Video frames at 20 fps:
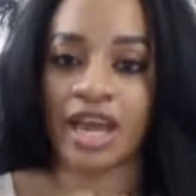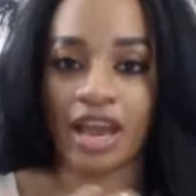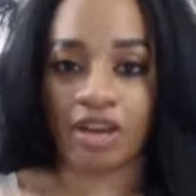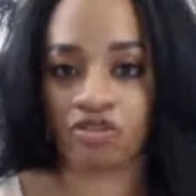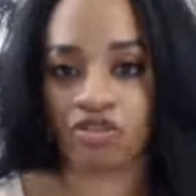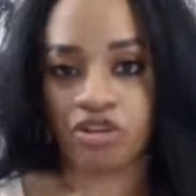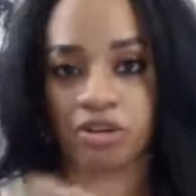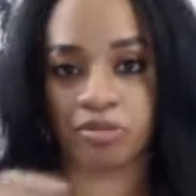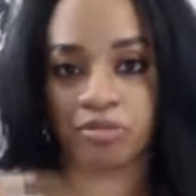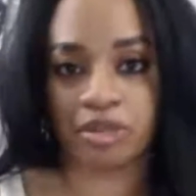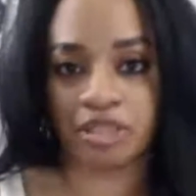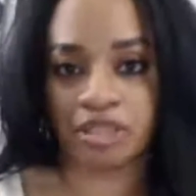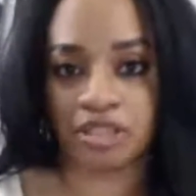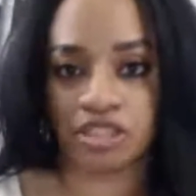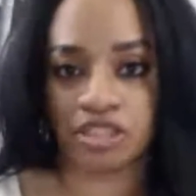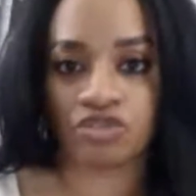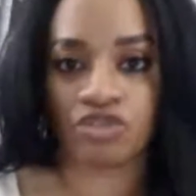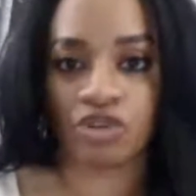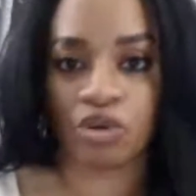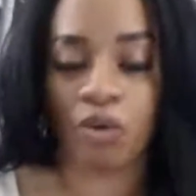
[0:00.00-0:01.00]
every
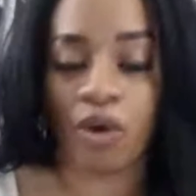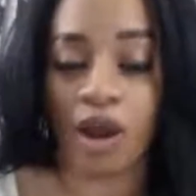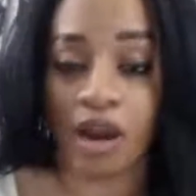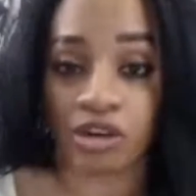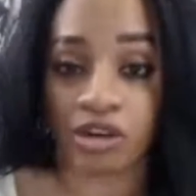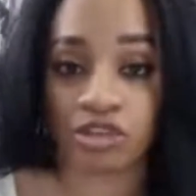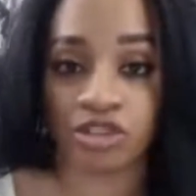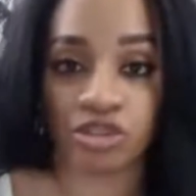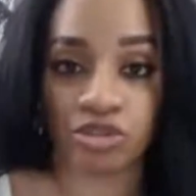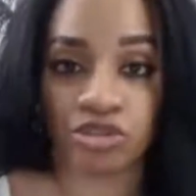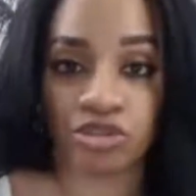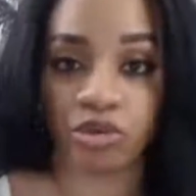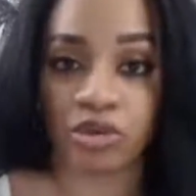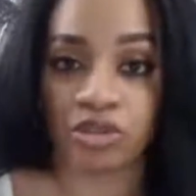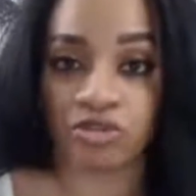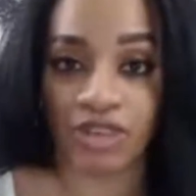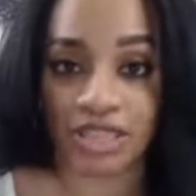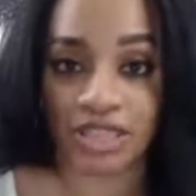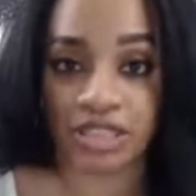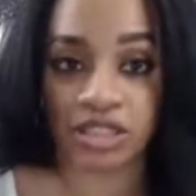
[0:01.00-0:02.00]
business requires you to
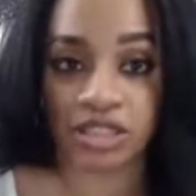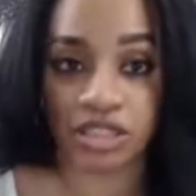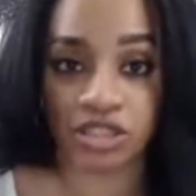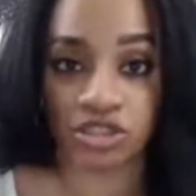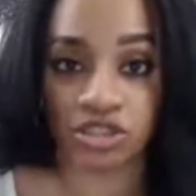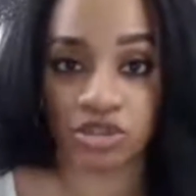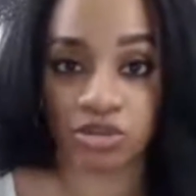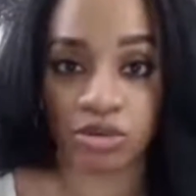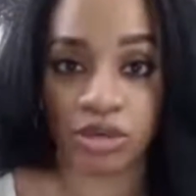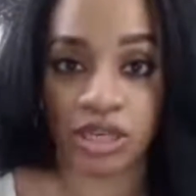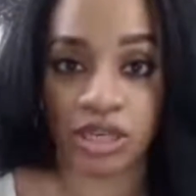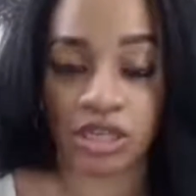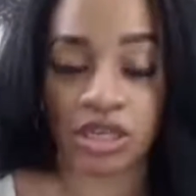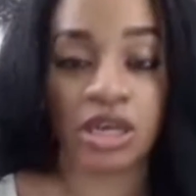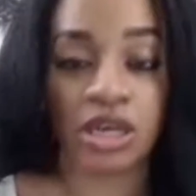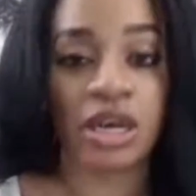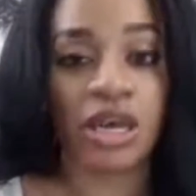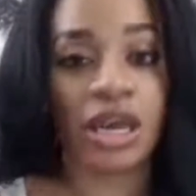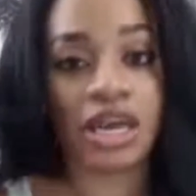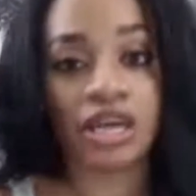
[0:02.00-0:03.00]
invest into it,
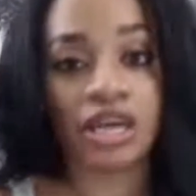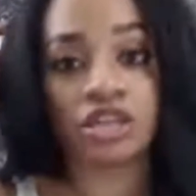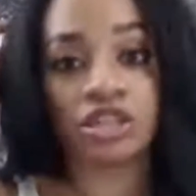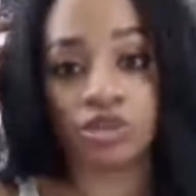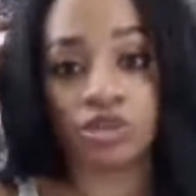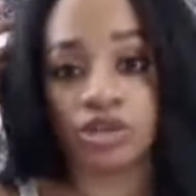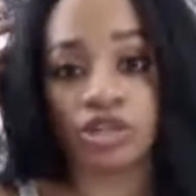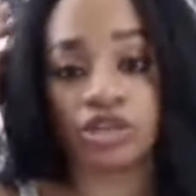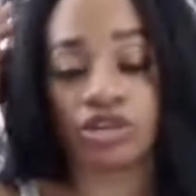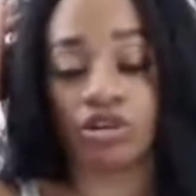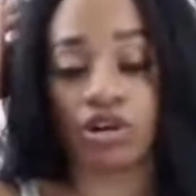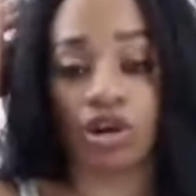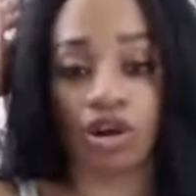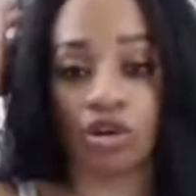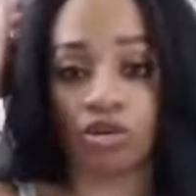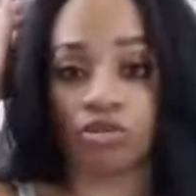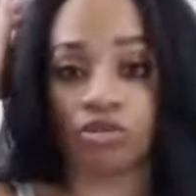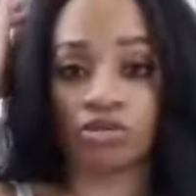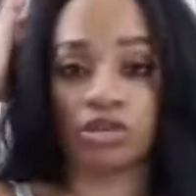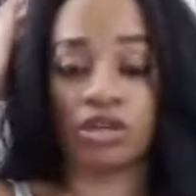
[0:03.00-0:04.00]
including your
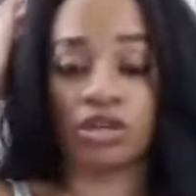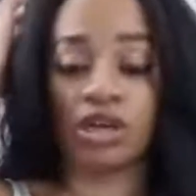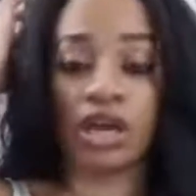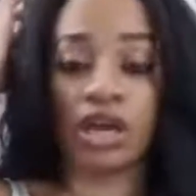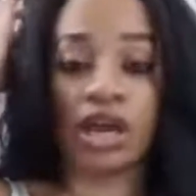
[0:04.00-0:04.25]
own.